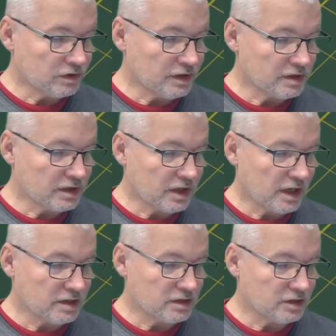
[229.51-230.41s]
So in this
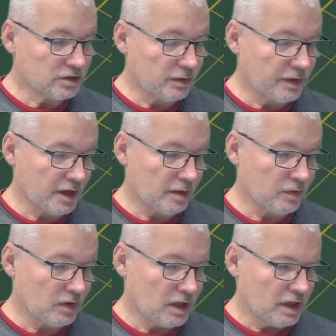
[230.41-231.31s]
case, it's showing
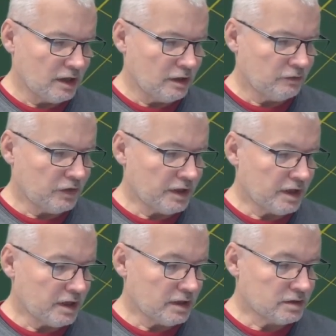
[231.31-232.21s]
up fully
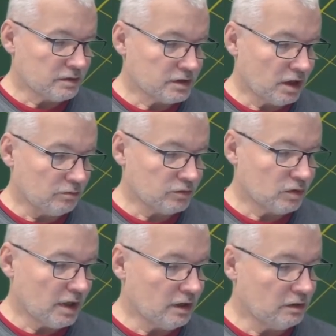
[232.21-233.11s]
here, so it's
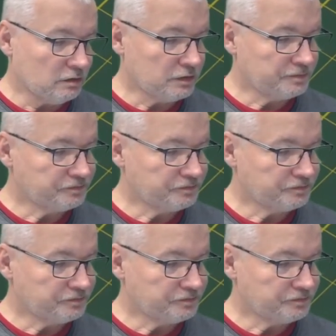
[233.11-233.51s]
COM12.